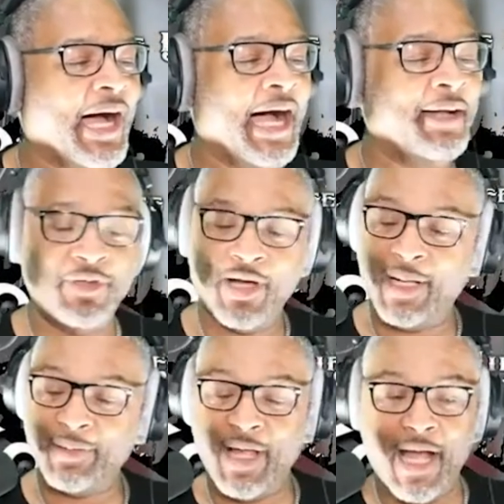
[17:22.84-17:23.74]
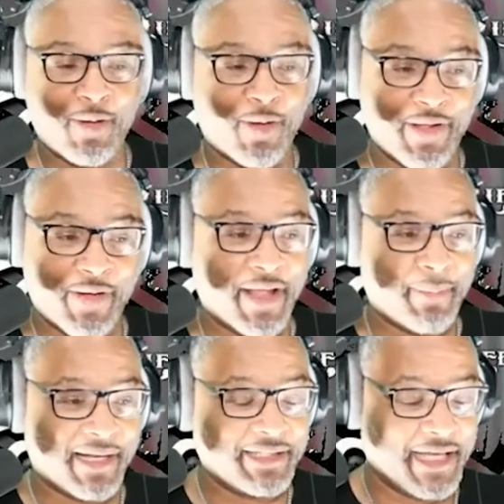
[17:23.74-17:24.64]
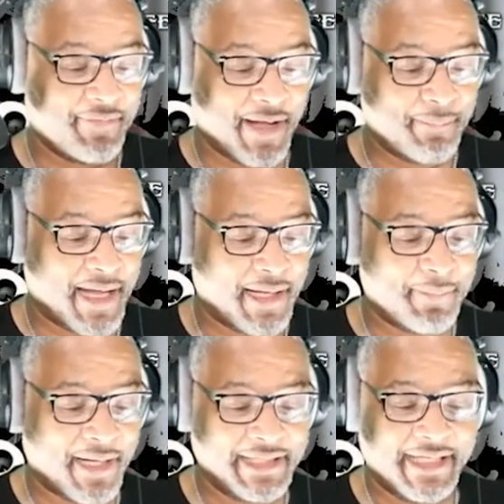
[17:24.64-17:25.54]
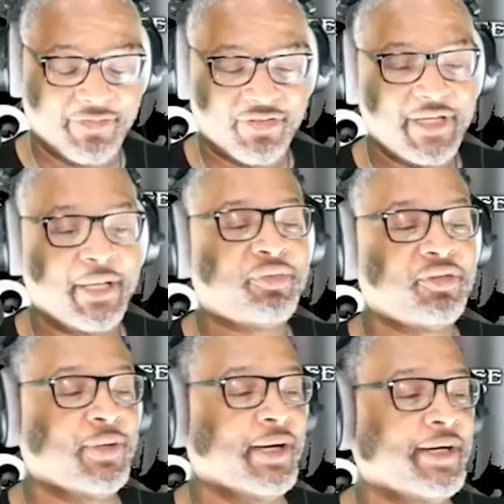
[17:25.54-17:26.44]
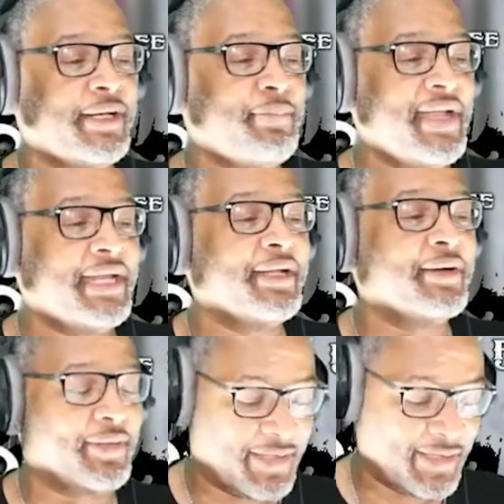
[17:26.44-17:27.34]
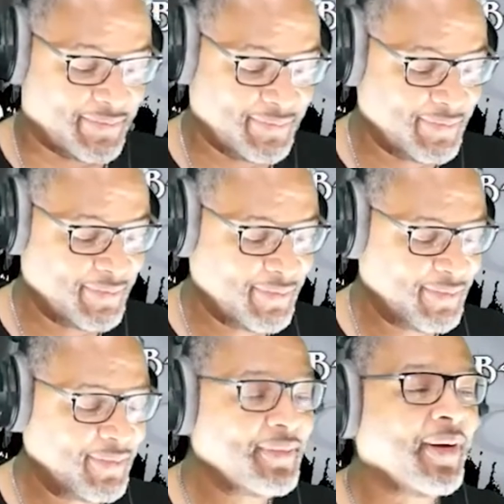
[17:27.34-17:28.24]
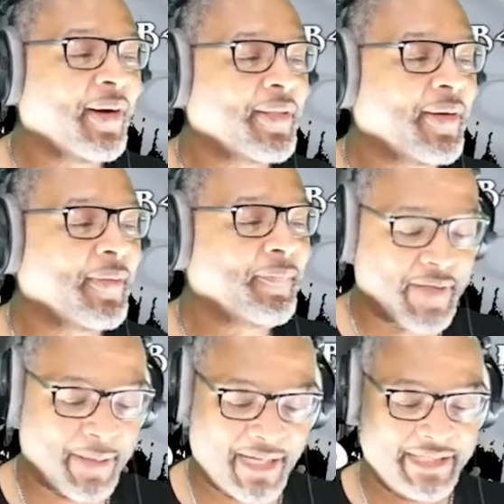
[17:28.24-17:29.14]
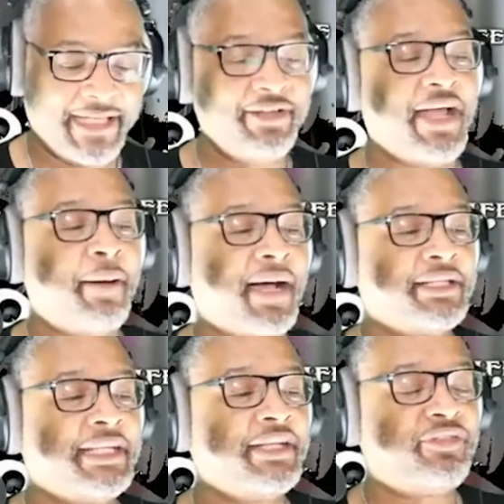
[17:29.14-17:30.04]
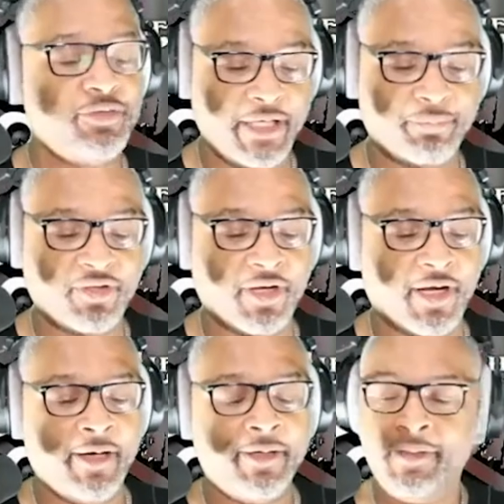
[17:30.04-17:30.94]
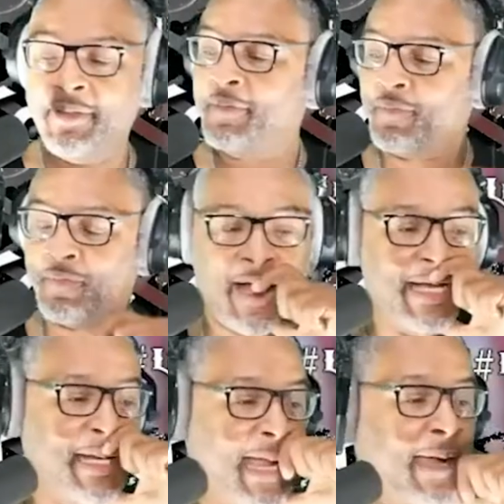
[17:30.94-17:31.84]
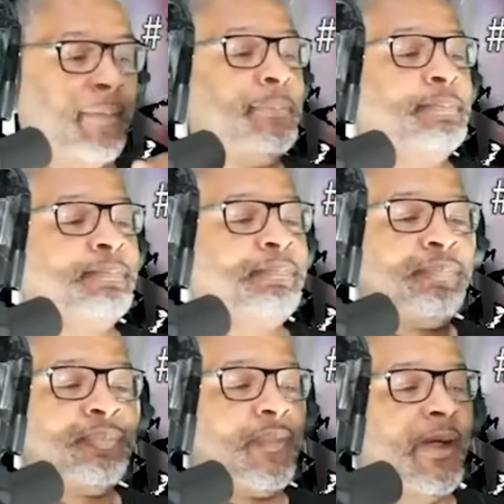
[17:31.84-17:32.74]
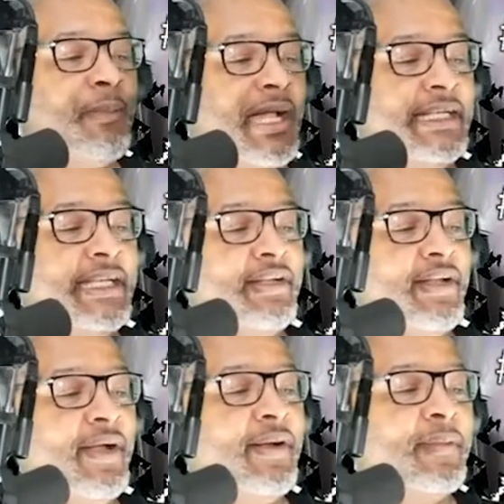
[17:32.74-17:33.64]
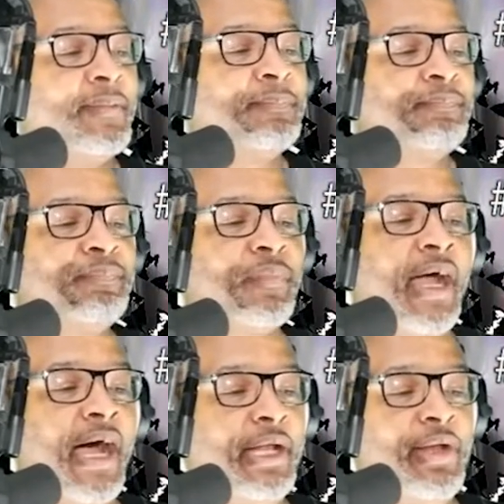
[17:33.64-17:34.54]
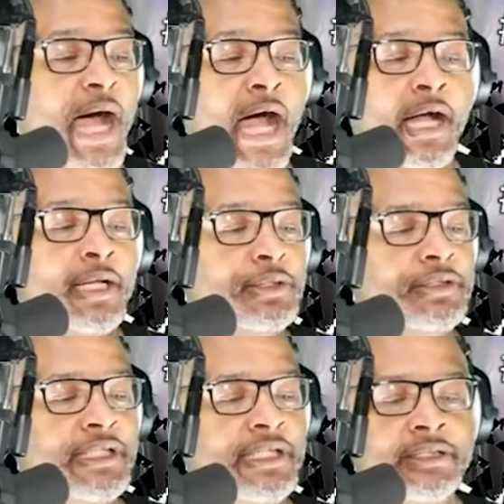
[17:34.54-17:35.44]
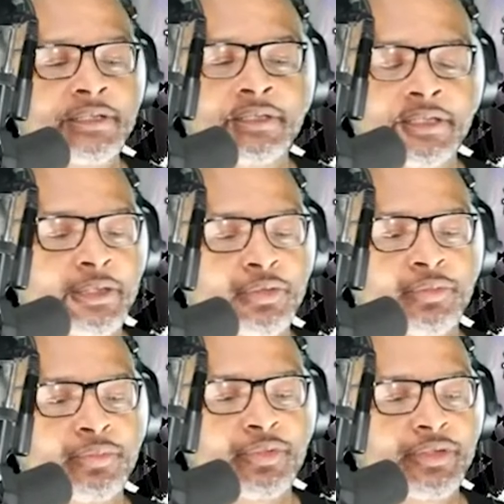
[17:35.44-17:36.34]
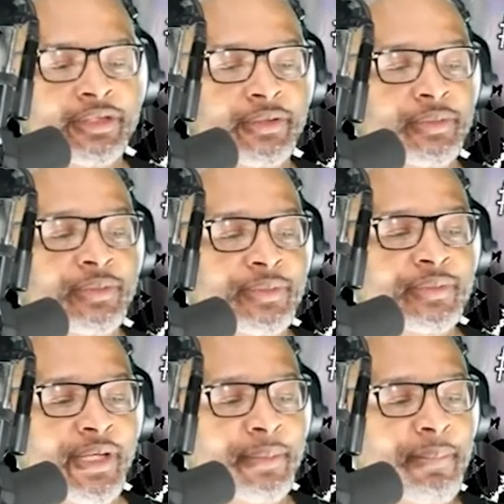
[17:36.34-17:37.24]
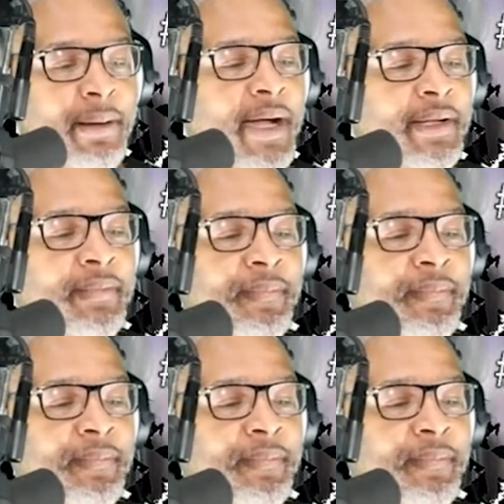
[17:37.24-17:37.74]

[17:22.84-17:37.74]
Uh, no, no. Hold on. I'm about to get. I'm about. I'm about to get you hip to her in a minute. Hold on. Hold on. I'm about to get I'm about to get you hip to her right now. I'm Don't say get, Young M.A. No, no, no, no, no. Now I'm, Young I'm, and